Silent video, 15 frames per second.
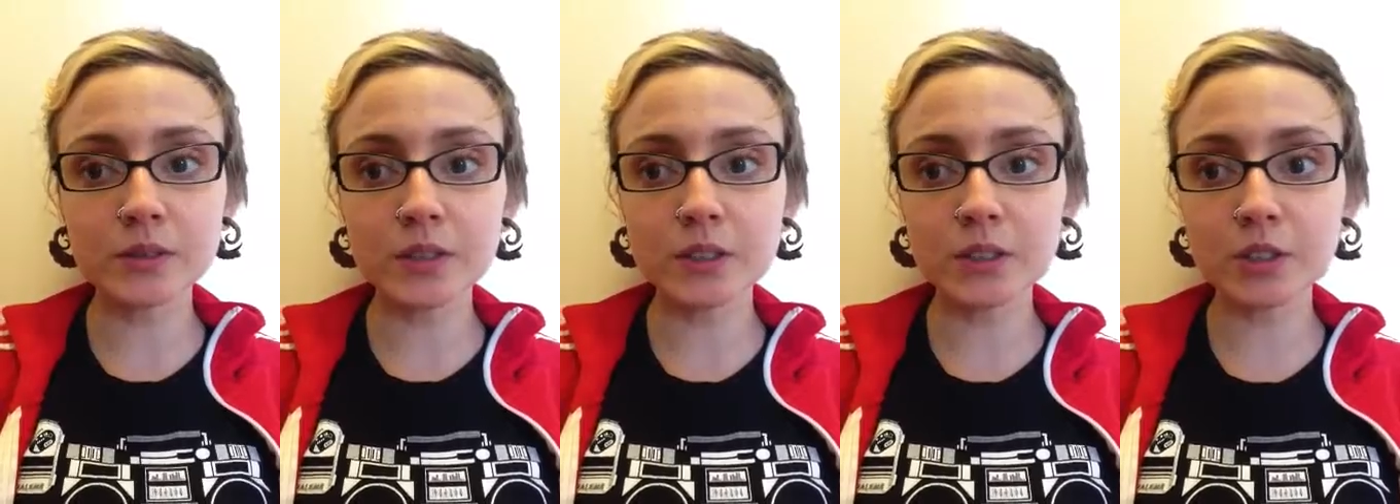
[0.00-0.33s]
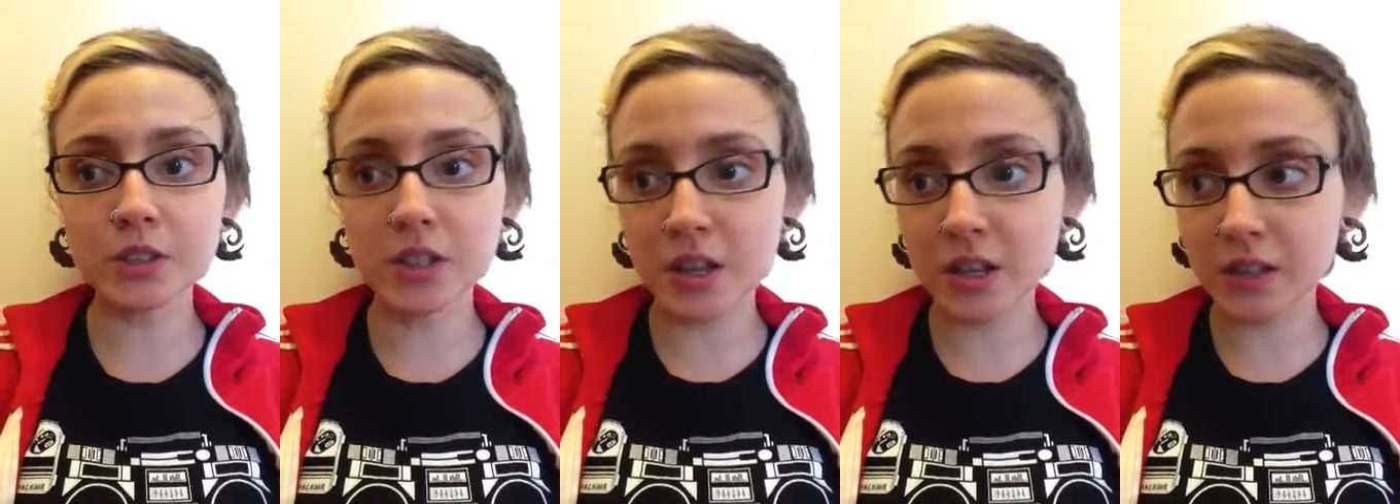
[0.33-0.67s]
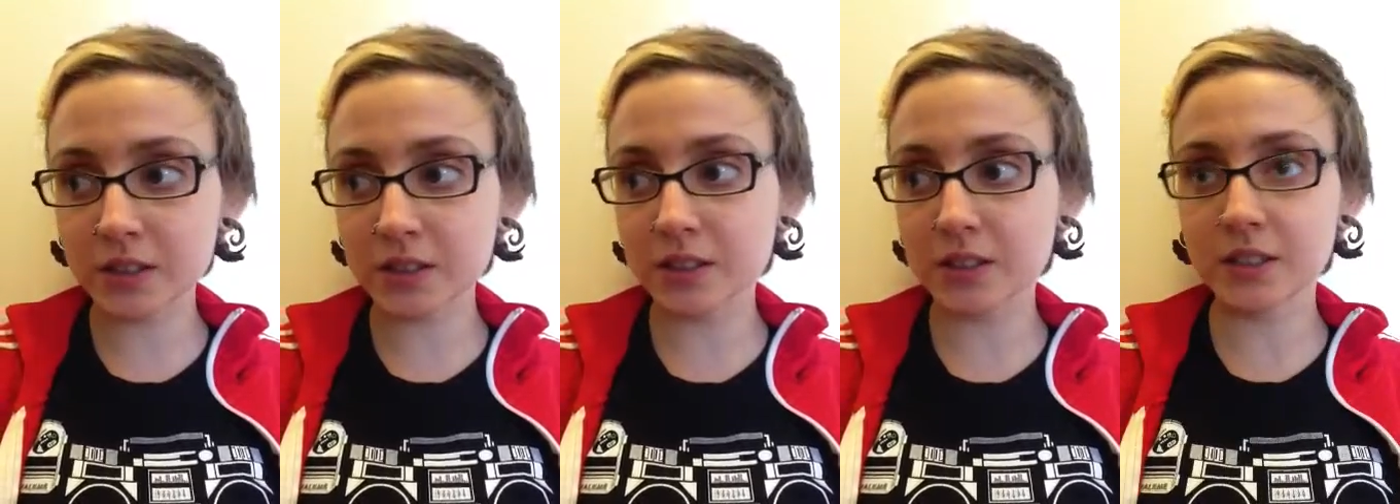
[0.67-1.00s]
in
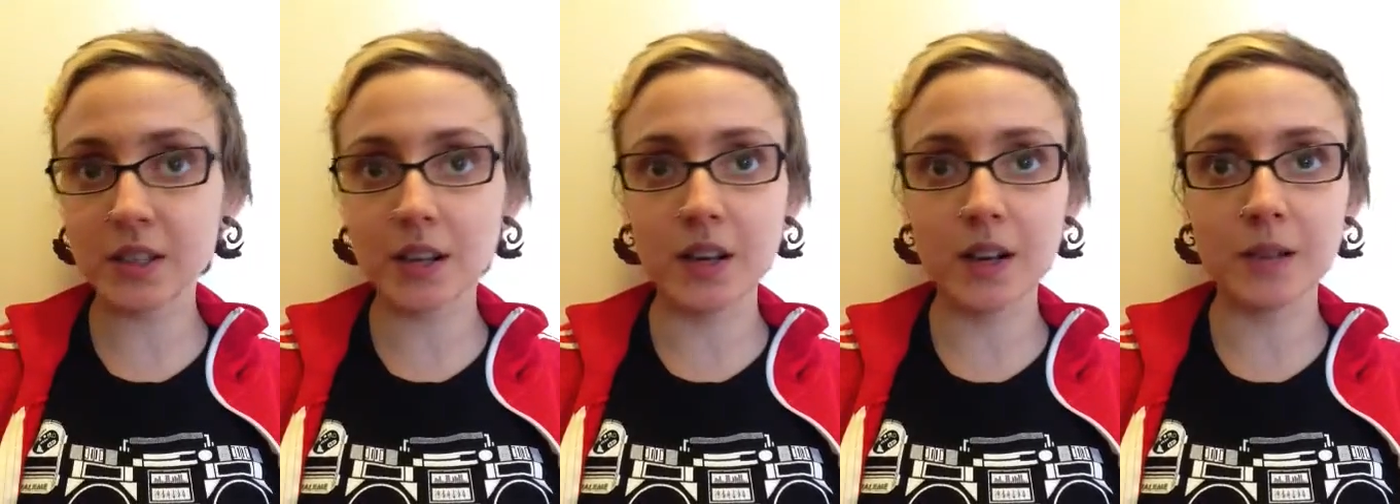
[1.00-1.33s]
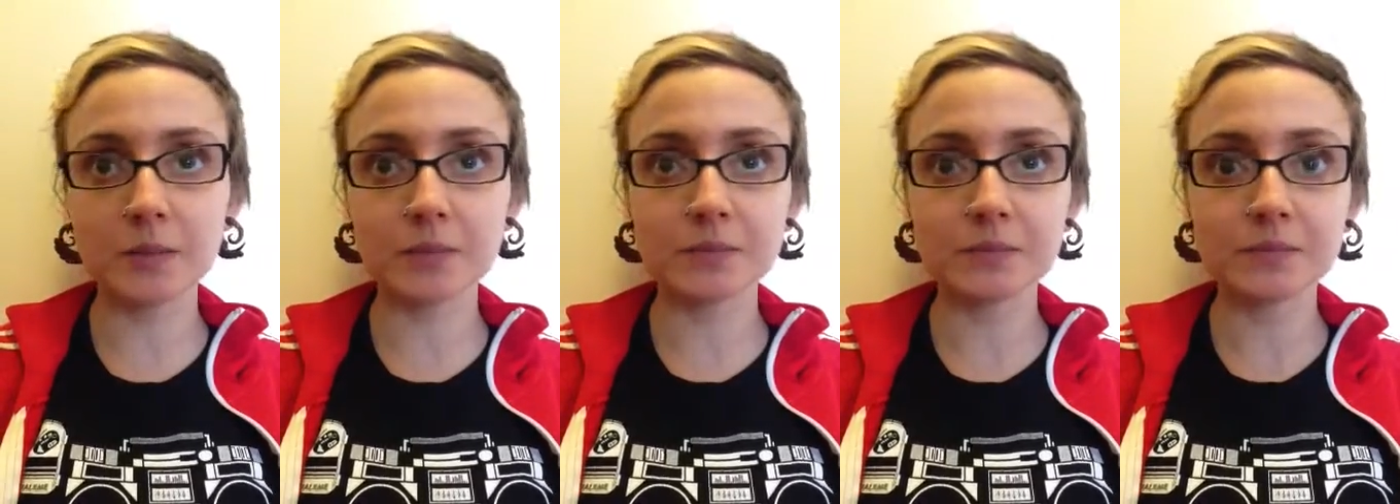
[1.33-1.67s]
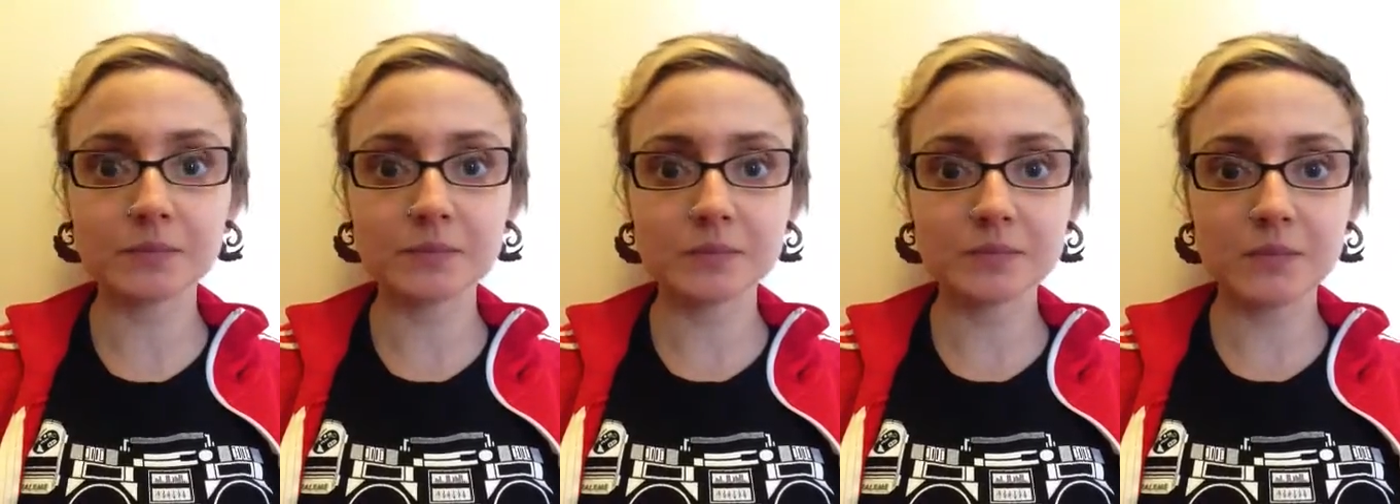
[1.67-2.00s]
drugs,
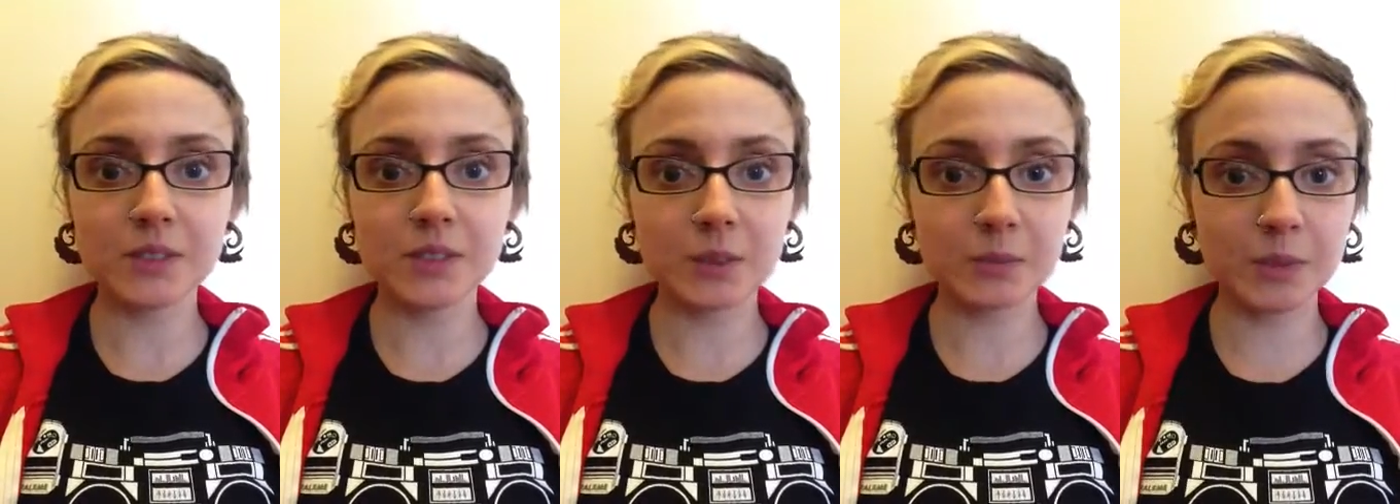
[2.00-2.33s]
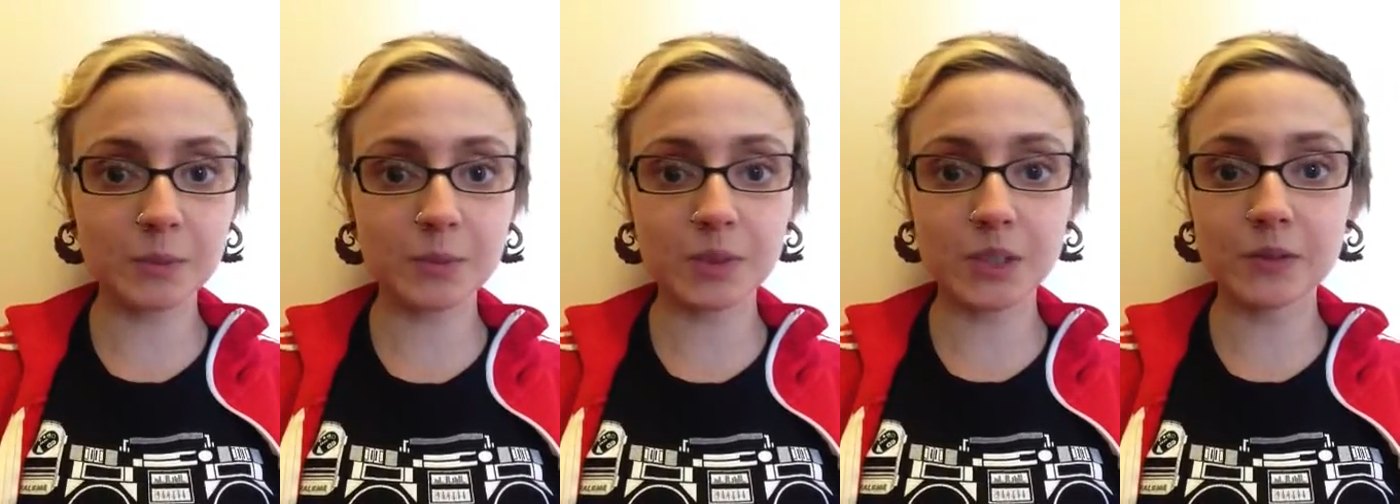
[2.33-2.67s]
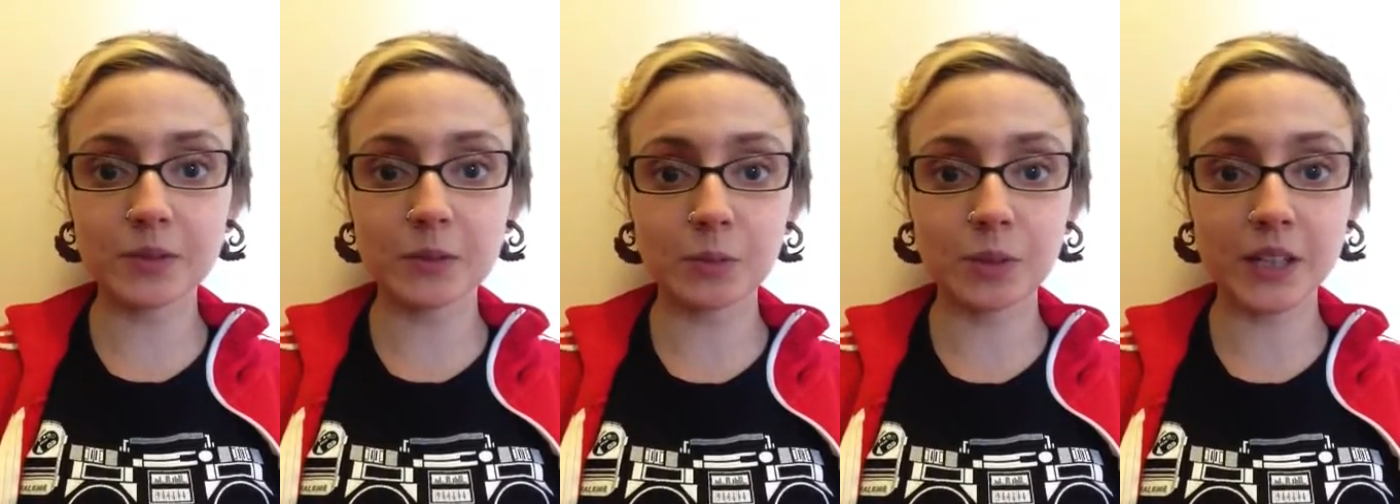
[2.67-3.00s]
some people
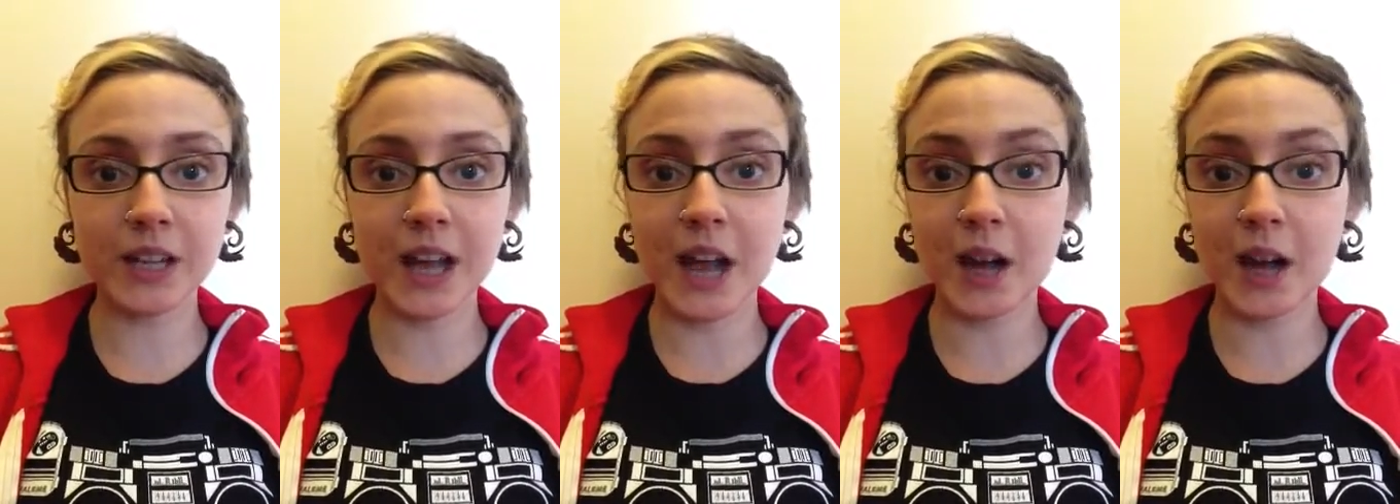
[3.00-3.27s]
even work